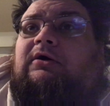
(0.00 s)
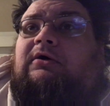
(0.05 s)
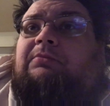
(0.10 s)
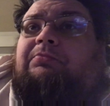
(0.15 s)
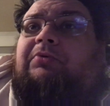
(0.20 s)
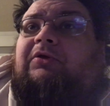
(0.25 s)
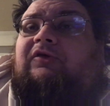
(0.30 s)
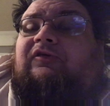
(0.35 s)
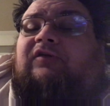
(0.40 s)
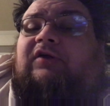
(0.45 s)

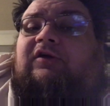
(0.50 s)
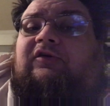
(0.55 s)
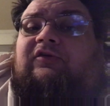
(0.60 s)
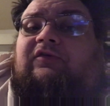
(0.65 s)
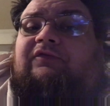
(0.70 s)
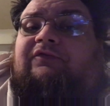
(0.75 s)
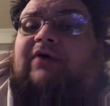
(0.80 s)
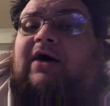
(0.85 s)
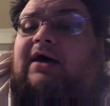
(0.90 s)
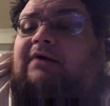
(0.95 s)

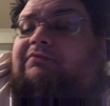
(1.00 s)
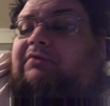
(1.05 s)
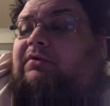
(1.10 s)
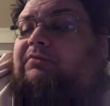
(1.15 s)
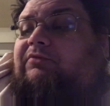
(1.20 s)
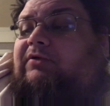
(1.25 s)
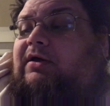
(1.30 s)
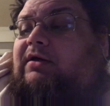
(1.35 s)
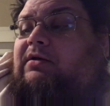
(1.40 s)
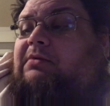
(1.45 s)
PlayStation 5
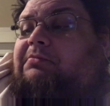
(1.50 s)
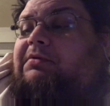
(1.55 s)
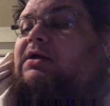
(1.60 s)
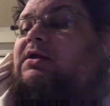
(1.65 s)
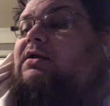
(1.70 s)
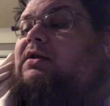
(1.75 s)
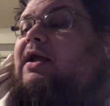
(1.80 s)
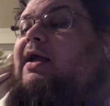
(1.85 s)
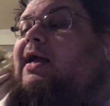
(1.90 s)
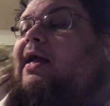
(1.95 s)
comes out, I'm
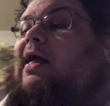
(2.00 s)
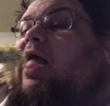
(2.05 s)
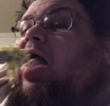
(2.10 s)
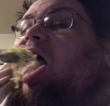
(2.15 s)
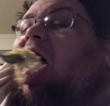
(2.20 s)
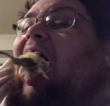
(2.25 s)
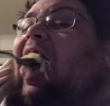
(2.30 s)
getting that.